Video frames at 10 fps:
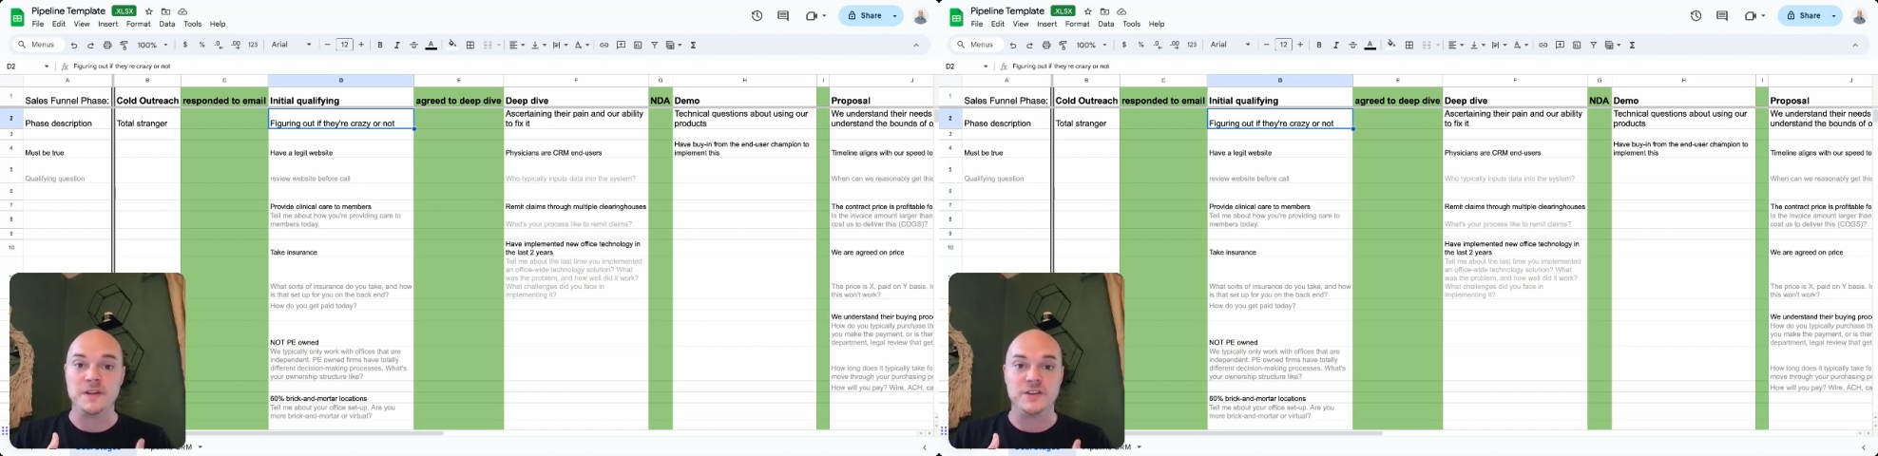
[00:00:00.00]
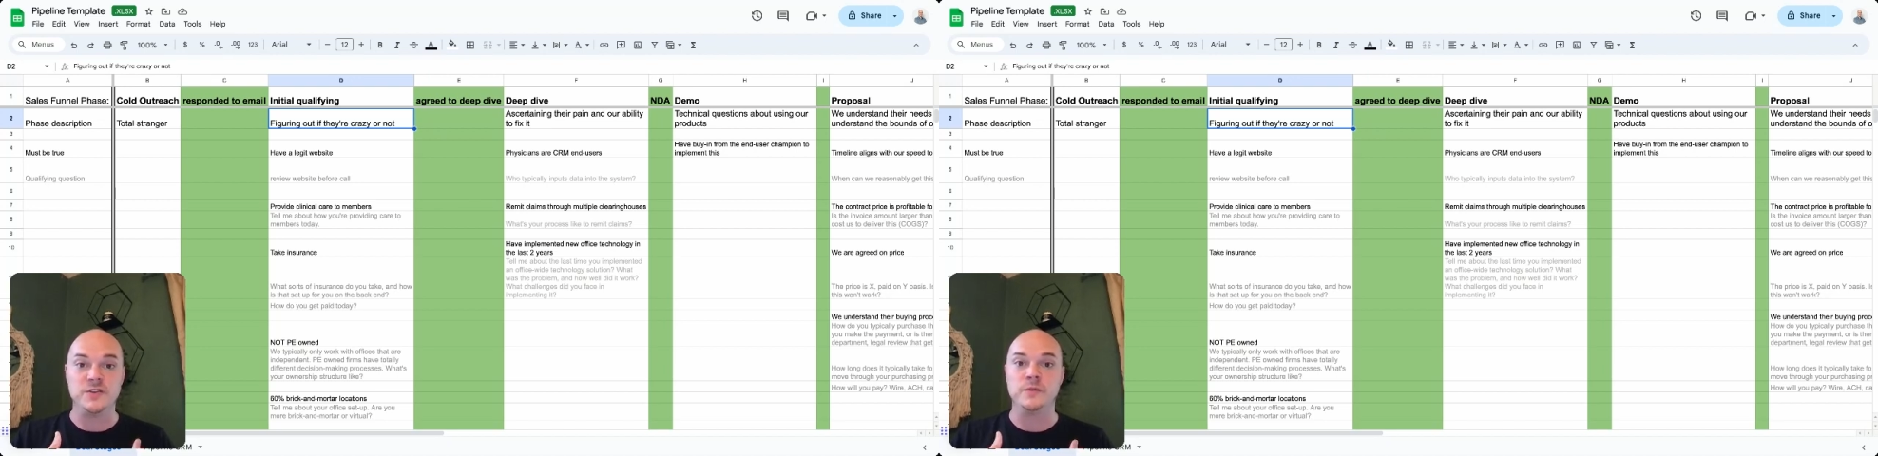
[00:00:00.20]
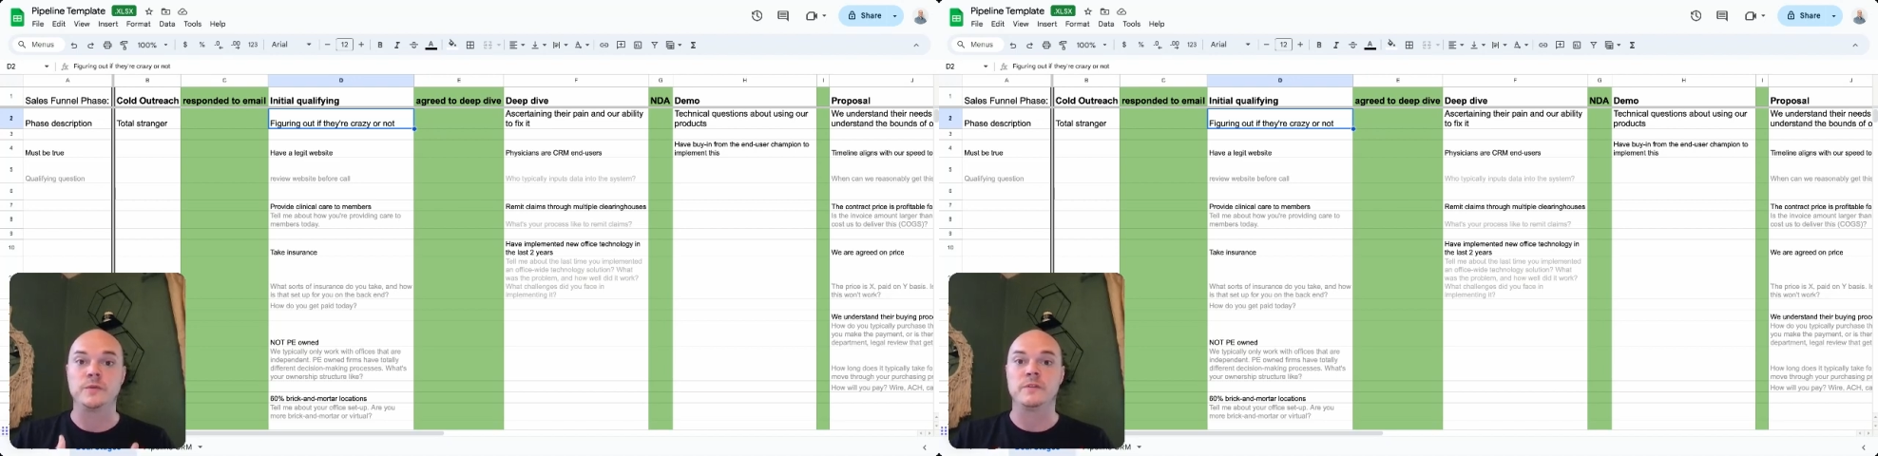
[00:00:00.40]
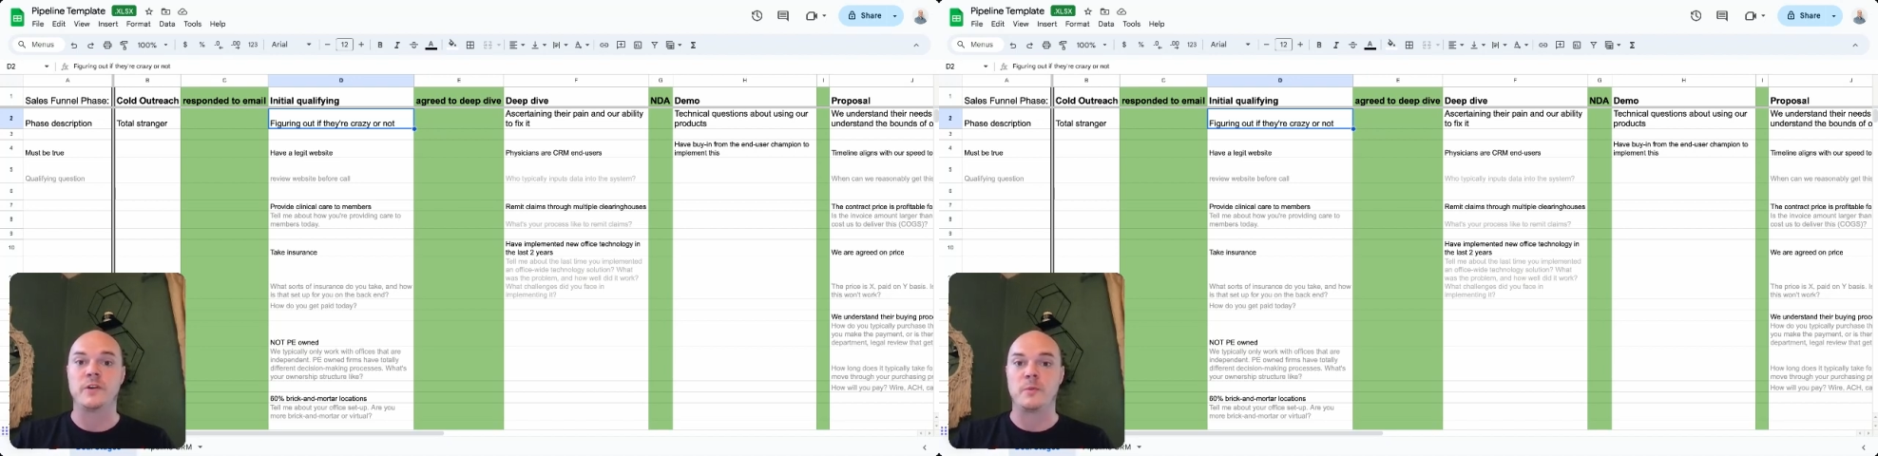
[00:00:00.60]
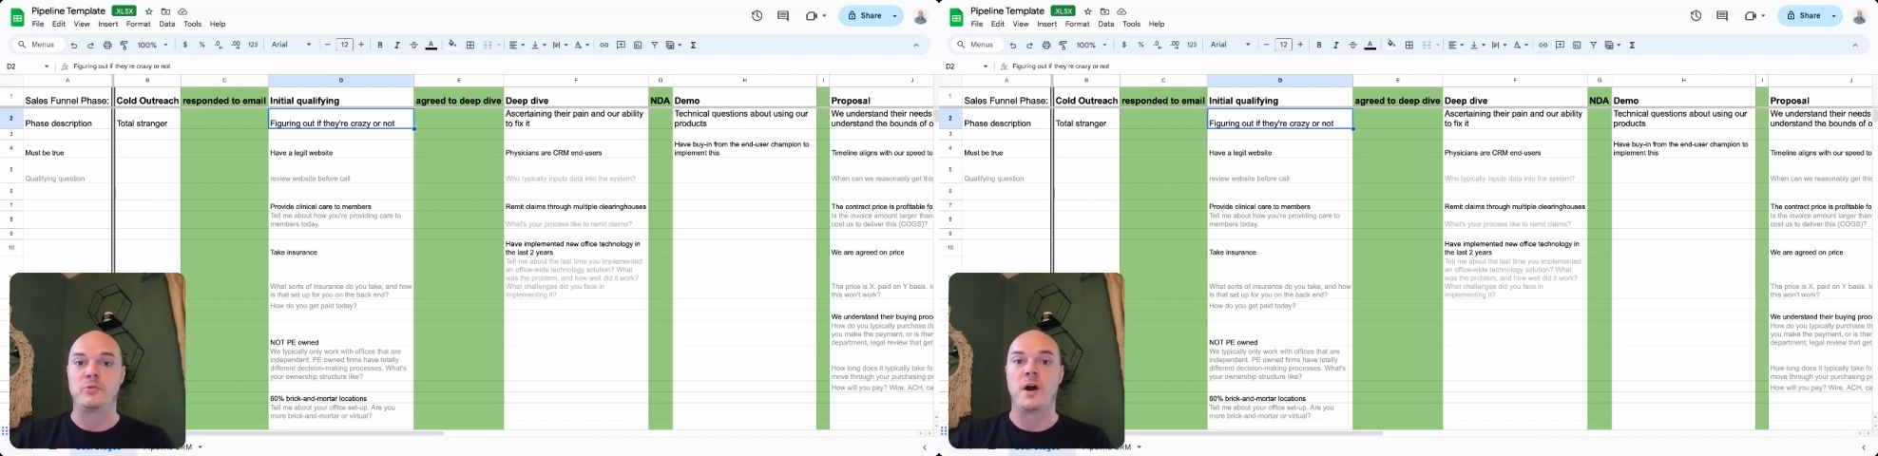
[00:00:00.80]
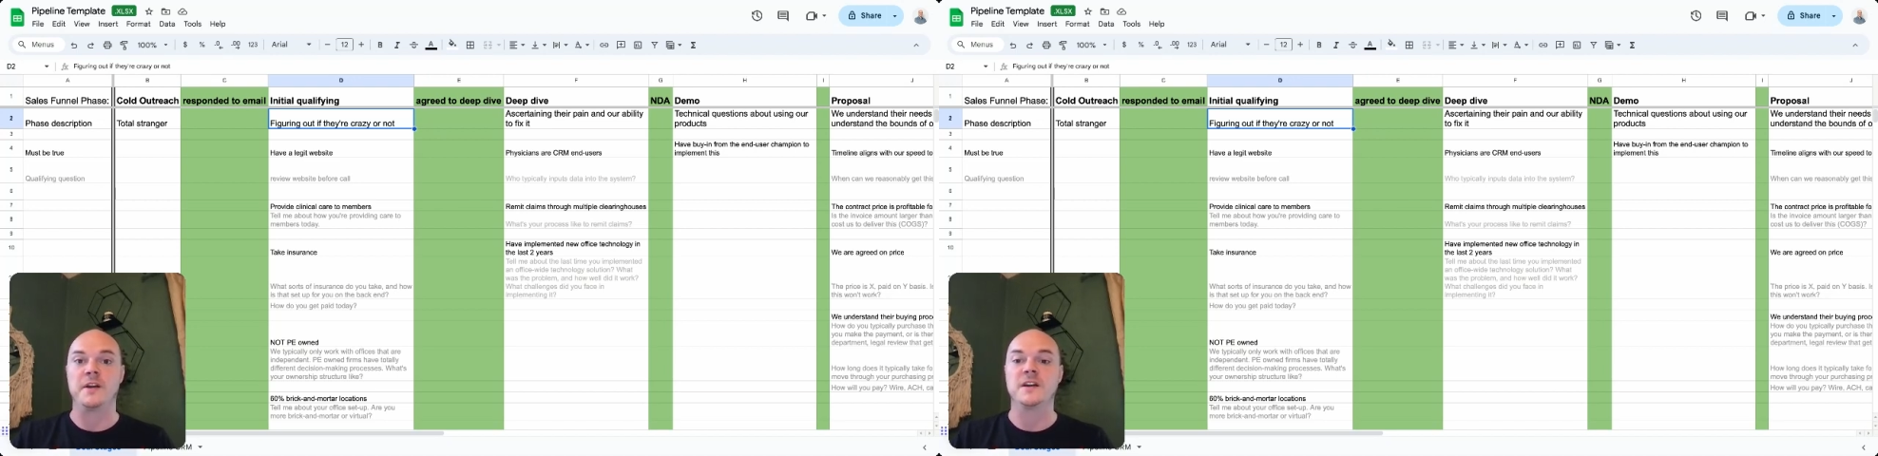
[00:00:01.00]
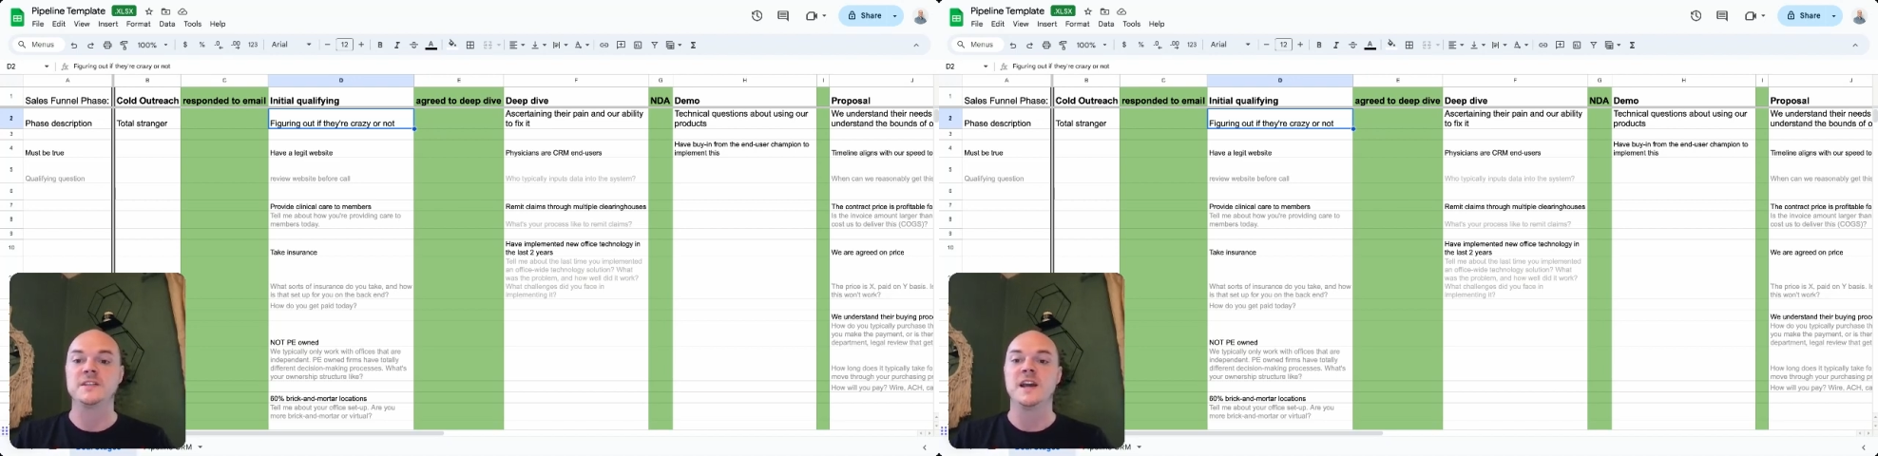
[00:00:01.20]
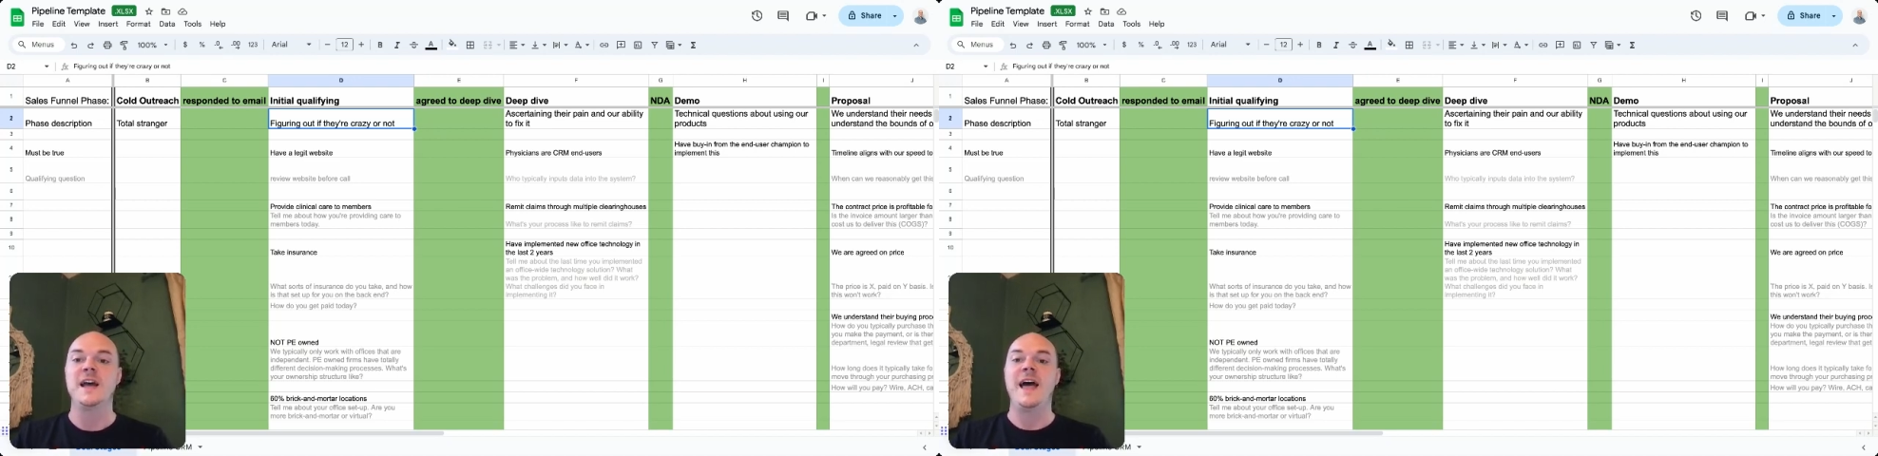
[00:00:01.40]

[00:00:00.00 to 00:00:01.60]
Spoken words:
be a user of our product.